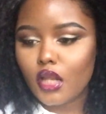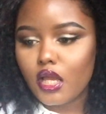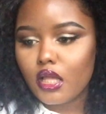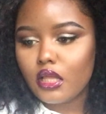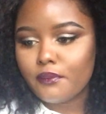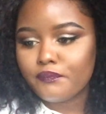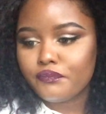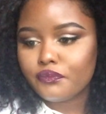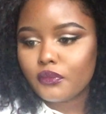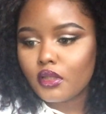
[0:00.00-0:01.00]
Um,
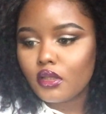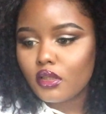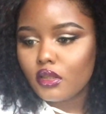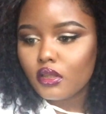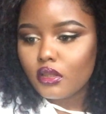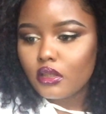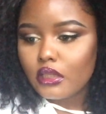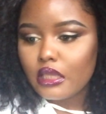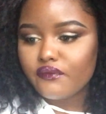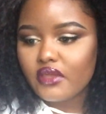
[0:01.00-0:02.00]

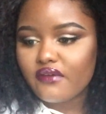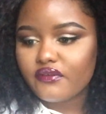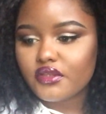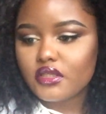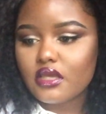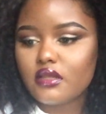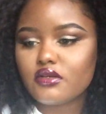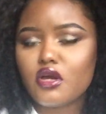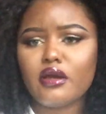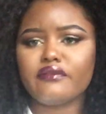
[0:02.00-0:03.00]
have you ever,
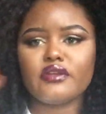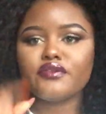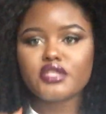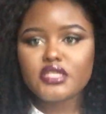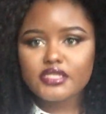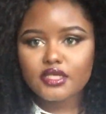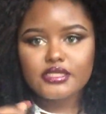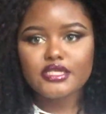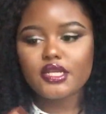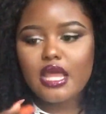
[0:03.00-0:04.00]
no, I've never used it
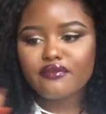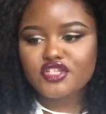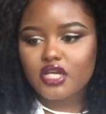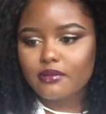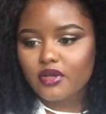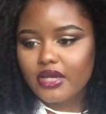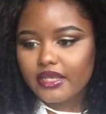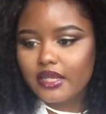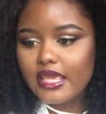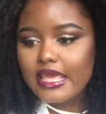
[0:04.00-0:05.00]
because I don't have a child
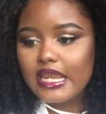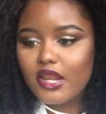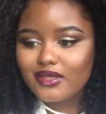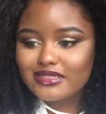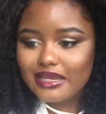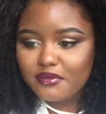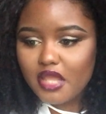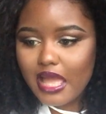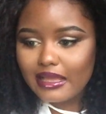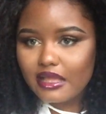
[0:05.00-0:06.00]
line. Last
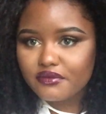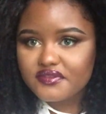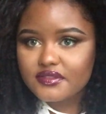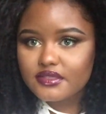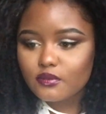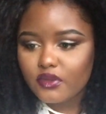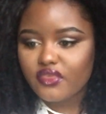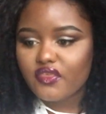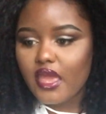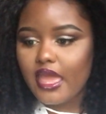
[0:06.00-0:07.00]
you hung out with,
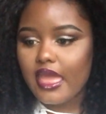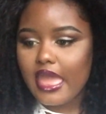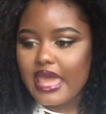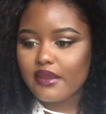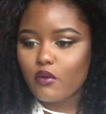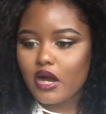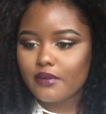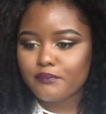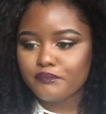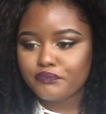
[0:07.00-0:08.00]
with
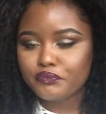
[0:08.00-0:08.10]
anyone?